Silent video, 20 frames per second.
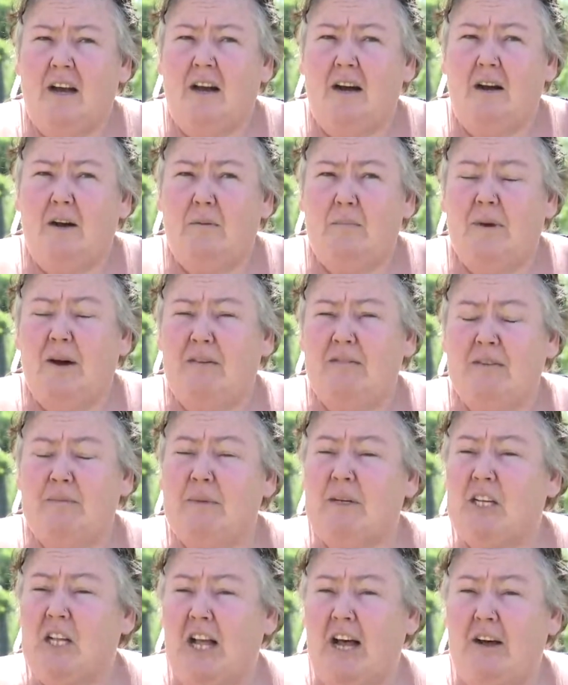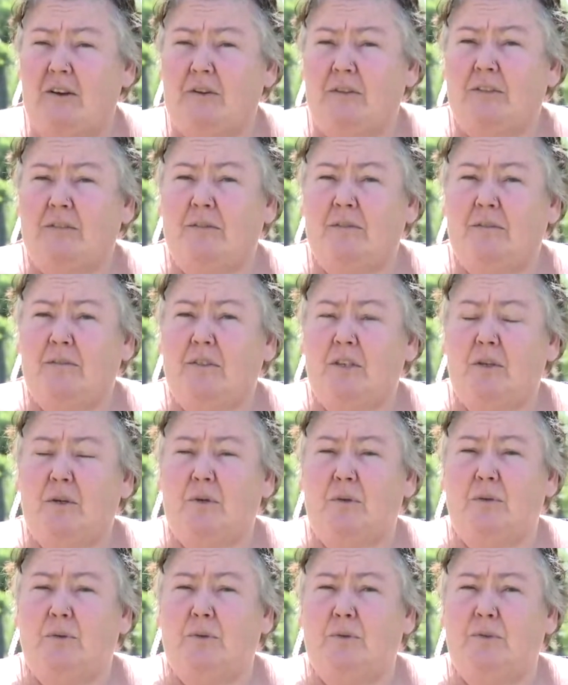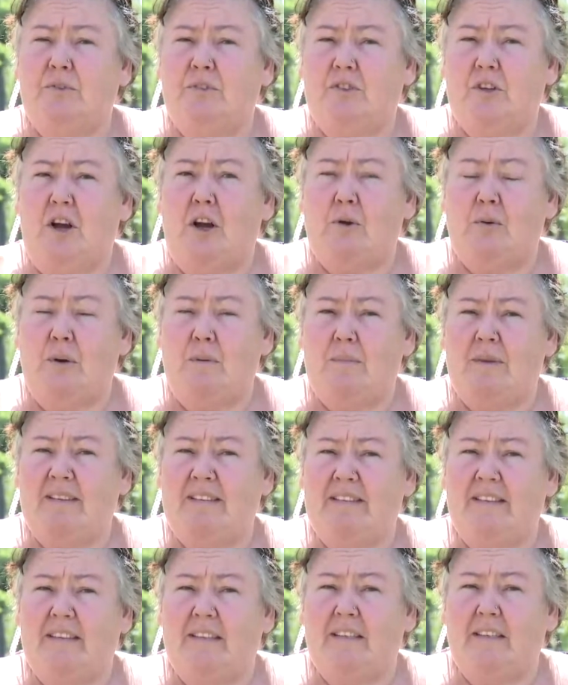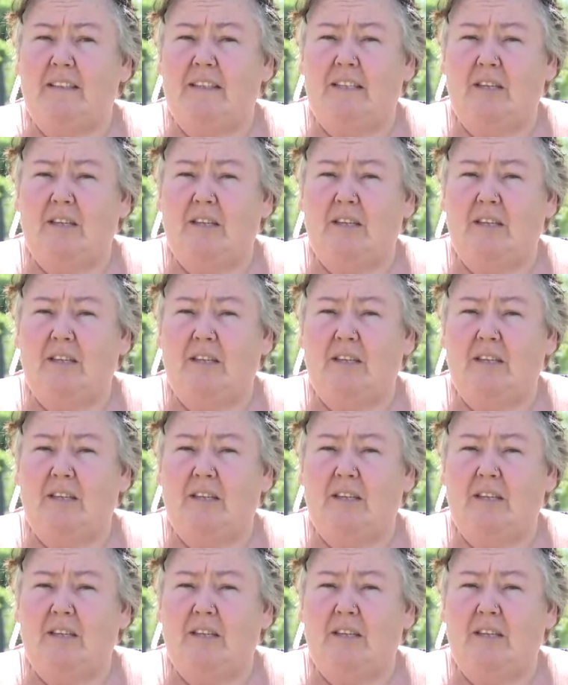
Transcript: uh, Melvin McLeod, whose dog went missing